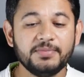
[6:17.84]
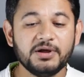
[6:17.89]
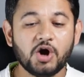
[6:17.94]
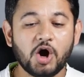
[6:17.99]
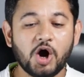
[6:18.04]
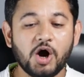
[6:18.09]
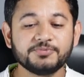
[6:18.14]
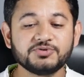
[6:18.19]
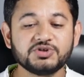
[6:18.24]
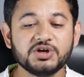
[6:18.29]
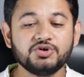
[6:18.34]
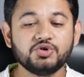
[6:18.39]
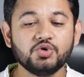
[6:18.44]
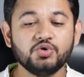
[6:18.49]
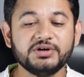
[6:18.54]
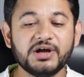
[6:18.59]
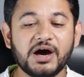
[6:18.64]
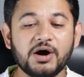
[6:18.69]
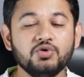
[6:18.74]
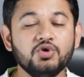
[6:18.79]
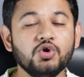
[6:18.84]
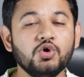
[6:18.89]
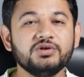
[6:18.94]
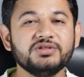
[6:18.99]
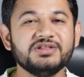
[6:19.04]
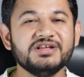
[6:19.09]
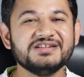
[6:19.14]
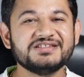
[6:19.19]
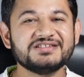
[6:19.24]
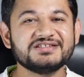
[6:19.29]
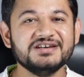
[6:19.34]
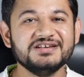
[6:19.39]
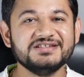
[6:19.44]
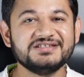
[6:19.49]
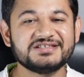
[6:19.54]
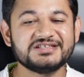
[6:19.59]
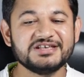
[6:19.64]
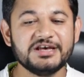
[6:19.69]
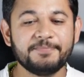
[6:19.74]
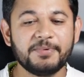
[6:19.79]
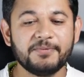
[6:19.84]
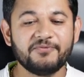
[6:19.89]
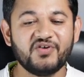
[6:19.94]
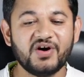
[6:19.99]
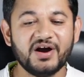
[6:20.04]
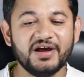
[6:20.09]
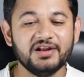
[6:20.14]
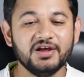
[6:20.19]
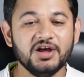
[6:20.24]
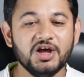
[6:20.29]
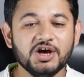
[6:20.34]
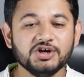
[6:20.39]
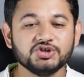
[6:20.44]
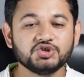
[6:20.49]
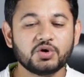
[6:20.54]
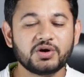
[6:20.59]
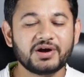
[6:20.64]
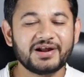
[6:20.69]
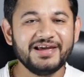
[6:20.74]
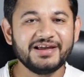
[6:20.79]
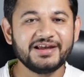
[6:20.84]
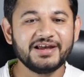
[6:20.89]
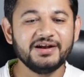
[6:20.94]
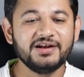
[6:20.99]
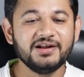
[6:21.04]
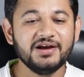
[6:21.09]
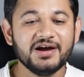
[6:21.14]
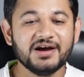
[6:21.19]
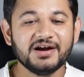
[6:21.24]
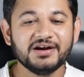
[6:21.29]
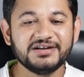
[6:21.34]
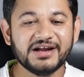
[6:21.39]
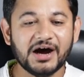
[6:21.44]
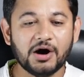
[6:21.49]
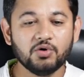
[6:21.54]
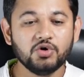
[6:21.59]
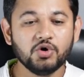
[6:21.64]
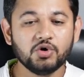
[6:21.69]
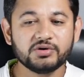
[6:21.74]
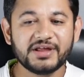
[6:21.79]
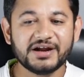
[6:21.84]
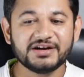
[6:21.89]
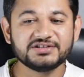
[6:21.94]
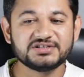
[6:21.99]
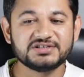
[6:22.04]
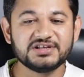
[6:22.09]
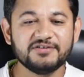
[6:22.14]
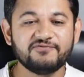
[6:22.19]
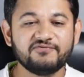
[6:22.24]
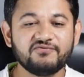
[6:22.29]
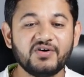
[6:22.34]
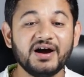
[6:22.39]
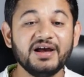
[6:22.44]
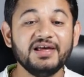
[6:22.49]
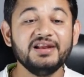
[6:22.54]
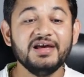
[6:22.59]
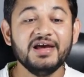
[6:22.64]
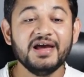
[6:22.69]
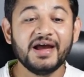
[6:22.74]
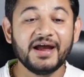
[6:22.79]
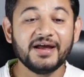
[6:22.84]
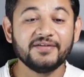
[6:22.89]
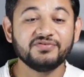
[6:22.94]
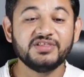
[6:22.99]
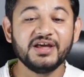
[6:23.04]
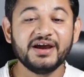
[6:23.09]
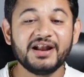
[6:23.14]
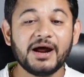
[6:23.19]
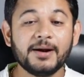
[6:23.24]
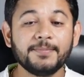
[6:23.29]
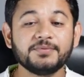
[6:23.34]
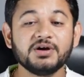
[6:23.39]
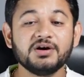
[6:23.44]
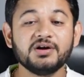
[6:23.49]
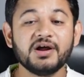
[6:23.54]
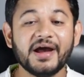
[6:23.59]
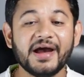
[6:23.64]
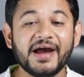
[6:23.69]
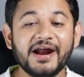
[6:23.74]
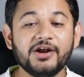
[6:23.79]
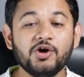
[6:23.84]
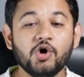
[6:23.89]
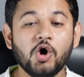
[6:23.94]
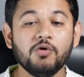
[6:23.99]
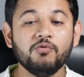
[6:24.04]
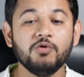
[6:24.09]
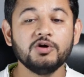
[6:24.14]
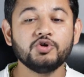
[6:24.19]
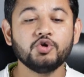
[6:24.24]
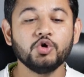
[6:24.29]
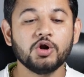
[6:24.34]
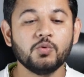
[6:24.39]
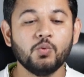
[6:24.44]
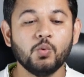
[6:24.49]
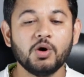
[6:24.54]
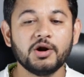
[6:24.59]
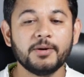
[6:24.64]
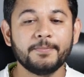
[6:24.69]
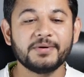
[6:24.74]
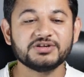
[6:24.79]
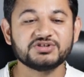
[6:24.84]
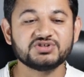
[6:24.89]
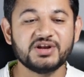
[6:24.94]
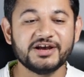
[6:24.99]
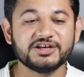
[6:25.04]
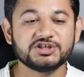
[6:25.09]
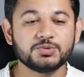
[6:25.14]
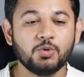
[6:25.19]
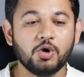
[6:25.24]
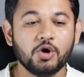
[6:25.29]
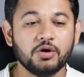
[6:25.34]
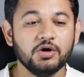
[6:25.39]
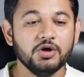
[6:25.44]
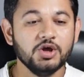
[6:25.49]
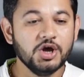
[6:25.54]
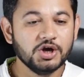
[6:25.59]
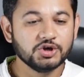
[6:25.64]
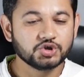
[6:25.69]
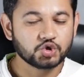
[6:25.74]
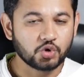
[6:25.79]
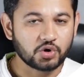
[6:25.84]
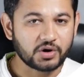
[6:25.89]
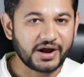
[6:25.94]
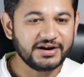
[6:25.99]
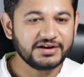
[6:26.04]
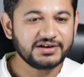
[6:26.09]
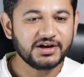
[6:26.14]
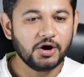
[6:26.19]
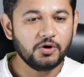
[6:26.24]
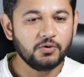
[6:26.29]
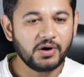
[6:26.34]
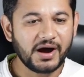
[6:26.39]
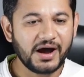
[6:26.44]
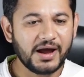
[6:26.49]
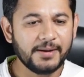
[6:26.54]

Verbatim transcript: will be an option to download this zip file. So click it, download that zip file, and then after head over to your WordPress dashboard. So right now